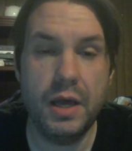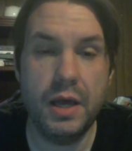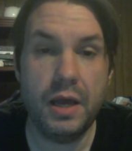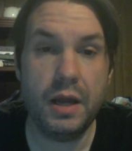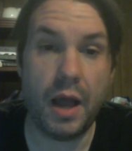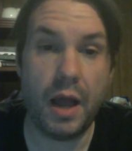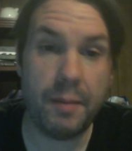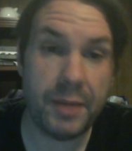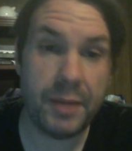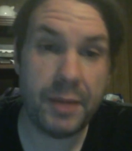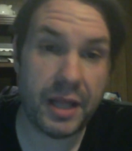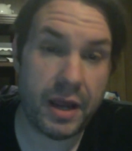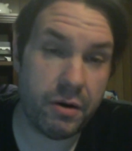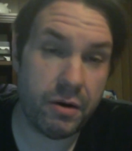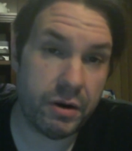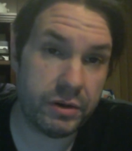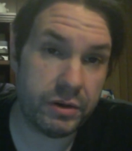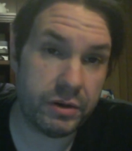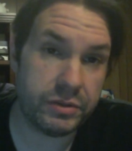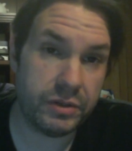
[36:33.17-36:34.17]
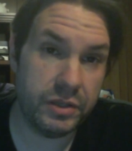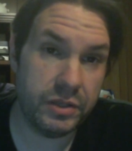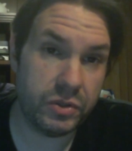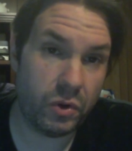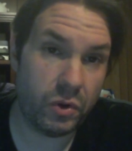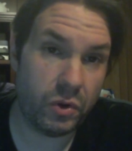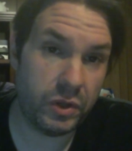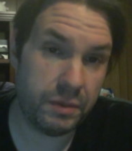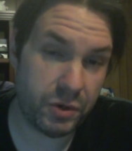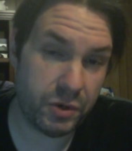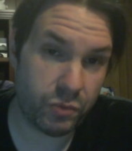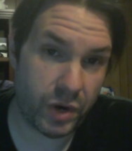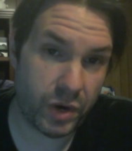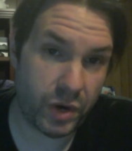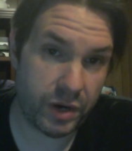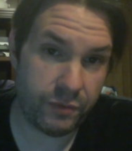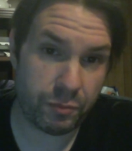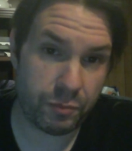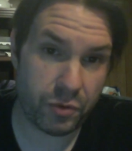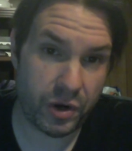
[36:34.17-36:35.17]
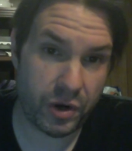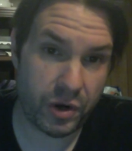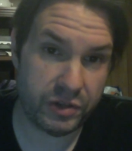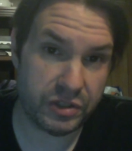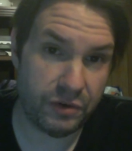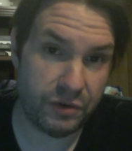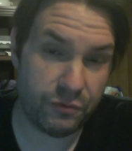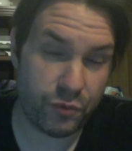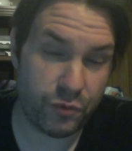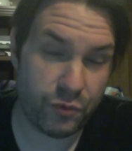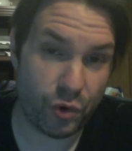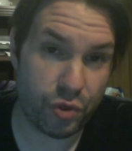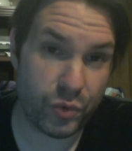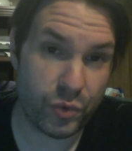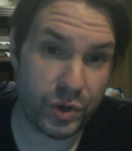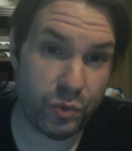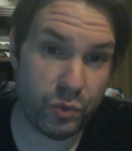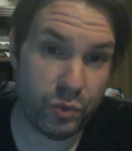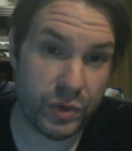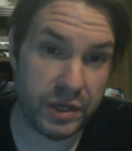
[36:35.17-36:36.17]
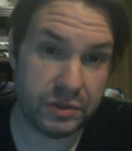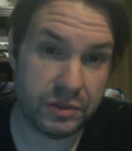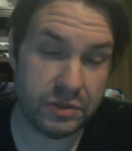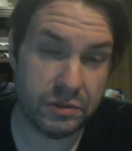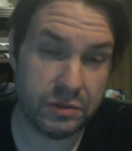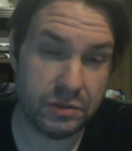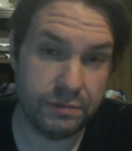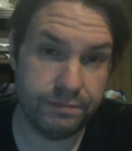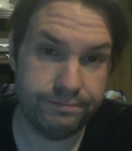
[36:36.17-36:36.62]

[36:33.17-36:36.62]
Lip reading: Kamala Harris has only been running for president for 3 weeks.